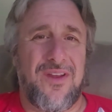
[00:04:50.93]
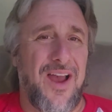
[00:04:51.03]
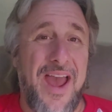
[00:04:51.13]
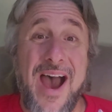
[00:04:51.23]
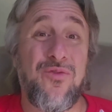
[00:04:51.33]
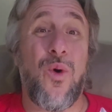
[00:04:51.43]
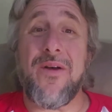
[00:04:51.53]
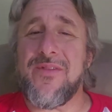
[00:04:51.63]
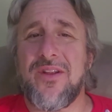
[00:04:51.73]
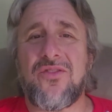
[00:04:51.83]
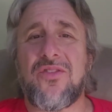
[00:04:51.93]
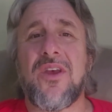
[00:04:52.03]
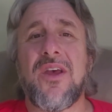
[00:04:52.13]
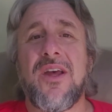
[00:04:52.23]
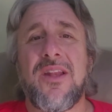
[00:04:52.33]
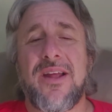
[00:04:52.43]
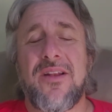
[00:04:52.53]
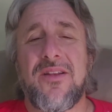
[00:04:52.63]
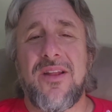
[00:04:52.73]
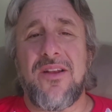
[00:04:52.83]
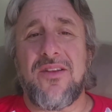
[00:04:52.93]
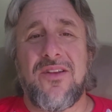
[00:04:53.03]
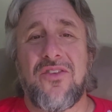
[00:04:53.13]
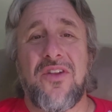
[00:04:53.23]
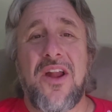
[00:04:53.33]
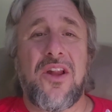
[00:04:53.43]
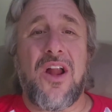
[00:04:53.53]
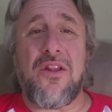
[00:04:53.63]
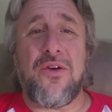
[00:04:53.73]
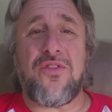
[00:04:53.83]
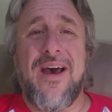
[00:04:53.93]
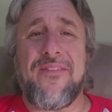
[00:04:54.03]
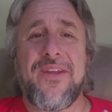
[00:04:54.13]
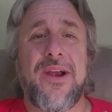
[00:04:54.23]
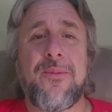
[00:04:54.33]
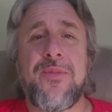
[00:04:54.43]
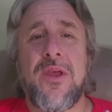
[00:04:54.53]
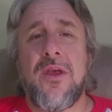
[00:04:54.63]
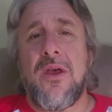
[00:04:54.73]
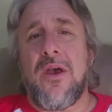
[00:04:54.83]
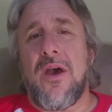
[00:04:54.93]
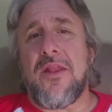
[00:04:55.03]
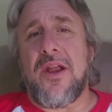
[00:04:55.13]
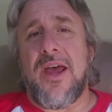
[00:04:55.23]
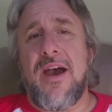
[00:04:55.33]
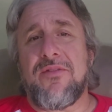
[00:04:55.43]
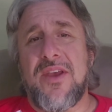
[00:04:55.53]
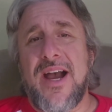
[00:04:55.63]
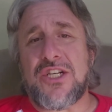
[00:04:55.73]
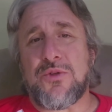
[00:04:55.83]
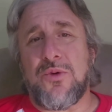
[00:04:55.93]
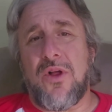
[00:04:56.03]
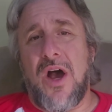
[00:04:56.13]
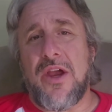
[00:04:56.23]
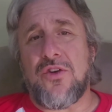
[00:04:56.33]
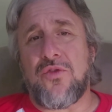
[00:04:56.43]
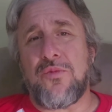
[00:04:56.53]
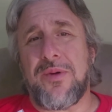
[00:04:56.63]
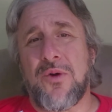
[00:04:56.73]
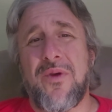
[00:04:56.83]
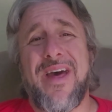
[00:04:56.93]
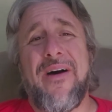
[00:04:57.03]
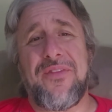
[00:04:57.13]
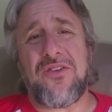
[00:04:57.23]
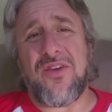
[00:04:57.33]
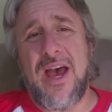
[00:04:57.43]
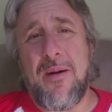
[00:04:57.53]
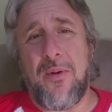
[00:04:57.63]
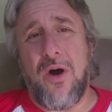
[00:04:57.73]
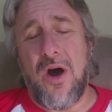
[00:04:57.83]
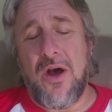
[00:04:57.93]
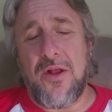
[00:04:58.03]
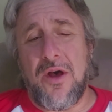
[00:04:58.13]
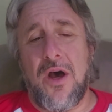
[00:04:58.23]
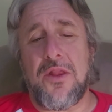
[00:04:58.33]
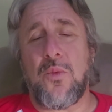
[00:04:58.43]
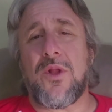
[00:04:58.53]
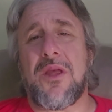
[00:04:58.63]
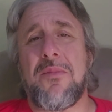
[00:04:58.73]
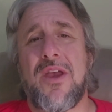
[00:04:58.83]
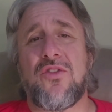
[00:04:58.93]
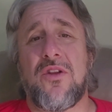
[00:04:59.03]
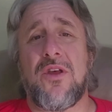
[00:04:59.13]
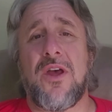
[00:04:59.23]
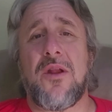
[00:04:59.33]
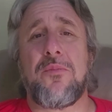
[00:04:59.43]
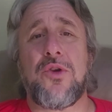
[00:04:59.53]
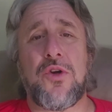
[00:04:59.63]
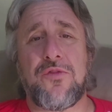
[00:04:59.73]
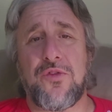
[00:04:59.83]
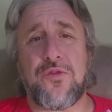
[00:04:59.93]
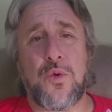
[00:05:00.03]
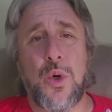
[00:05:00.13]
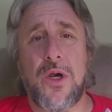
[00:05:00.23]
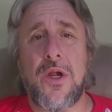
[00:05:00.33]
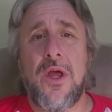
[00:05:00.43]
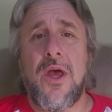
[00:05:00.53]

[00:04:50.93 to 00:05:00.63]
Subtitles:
I have one that there's not a lot of those out there. And then I have the actual Hires Root Beer without the tab on the Willie Mays in a beautiful 4.